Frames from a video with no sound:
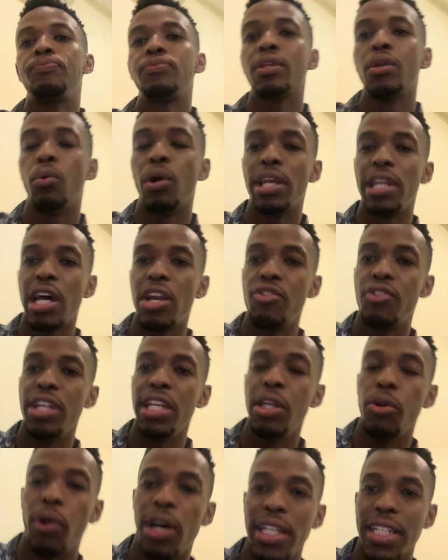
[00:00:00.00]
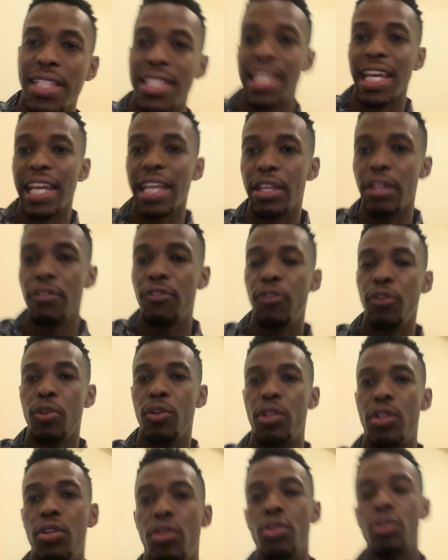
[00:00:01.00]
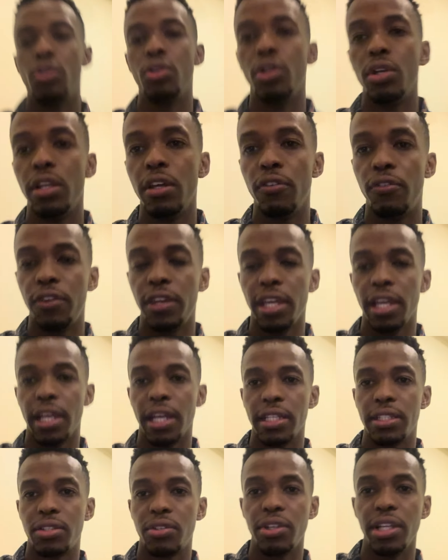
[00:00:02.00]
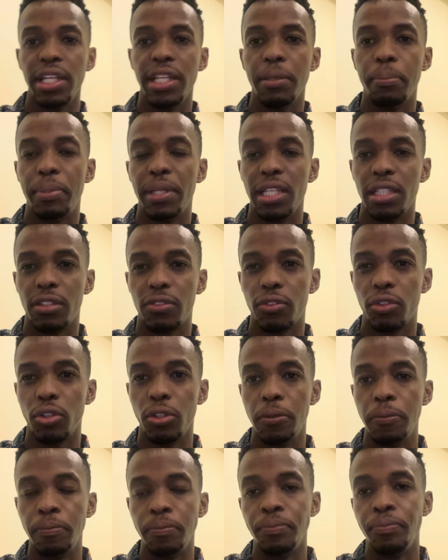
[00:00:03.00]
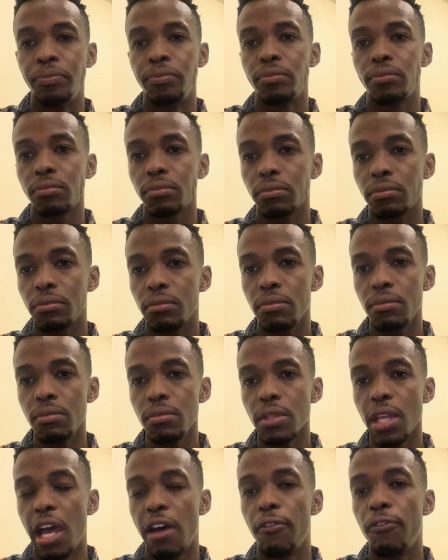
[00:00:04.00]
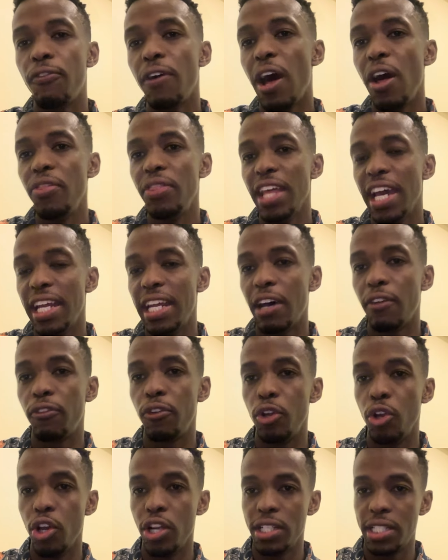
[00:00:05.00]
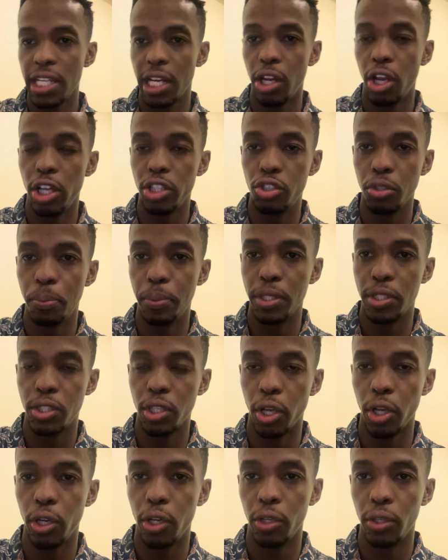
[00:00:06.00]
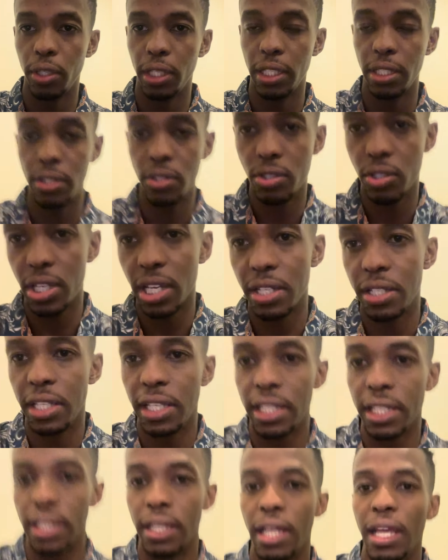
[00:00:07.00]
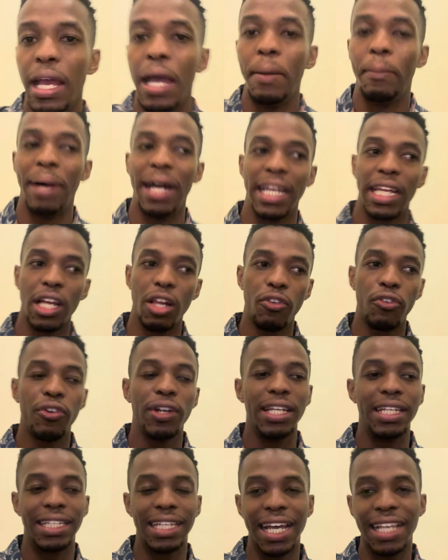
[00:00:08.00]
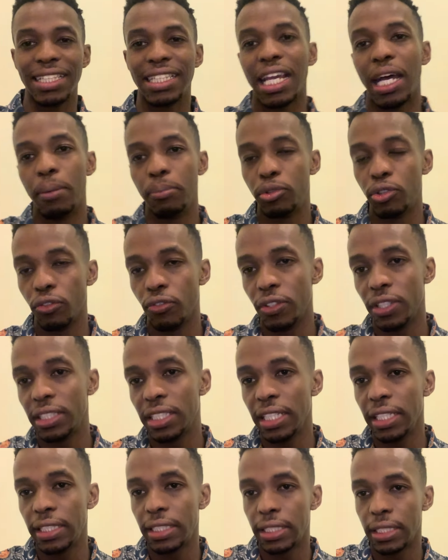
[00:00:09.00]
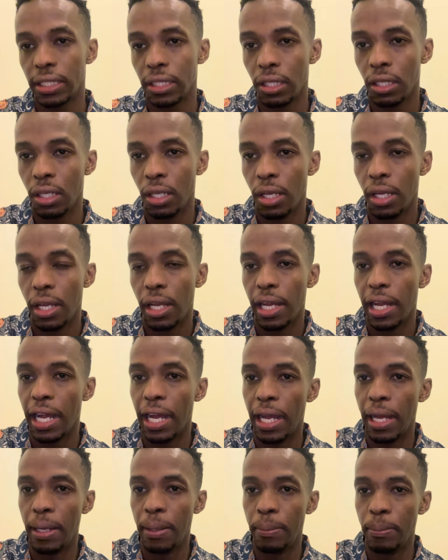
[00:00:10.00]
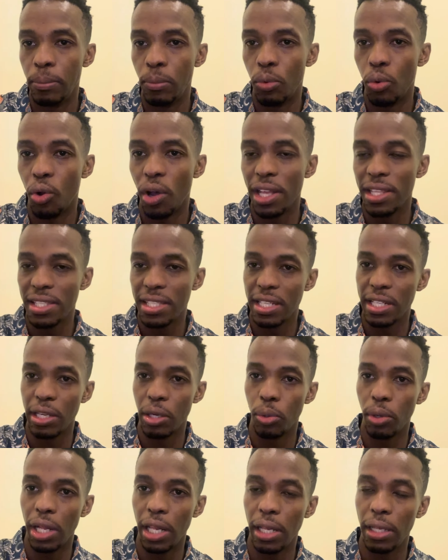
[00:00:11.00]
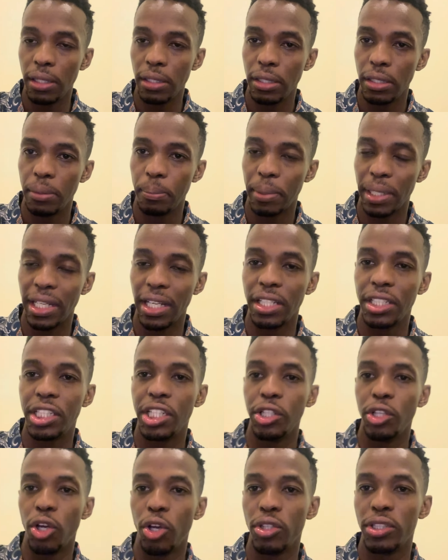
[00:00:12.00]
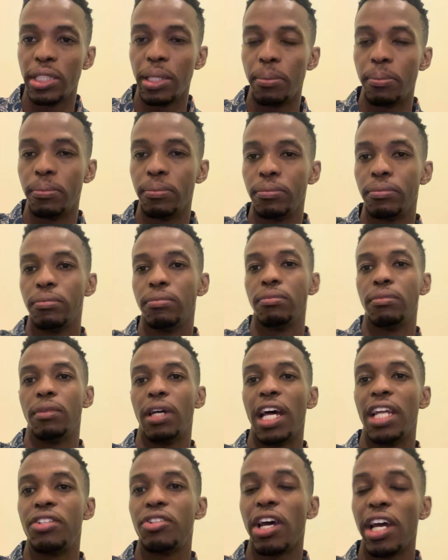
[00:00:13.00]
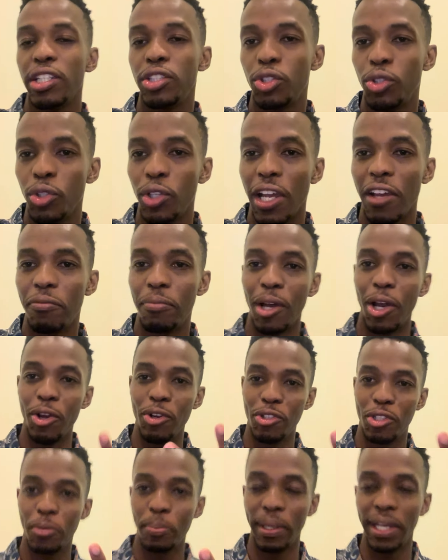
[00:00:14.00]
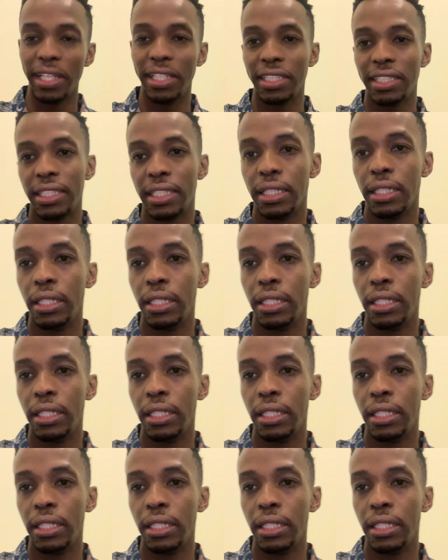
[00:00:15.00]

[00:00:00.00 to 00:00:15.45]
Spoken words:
what I really want to say, if you live here, it's really peaceful. I've found that I've learned a lot to be solo. Like, as you can hear, my girlfriend does come to visit once in a while, but she knows I try to have my own space.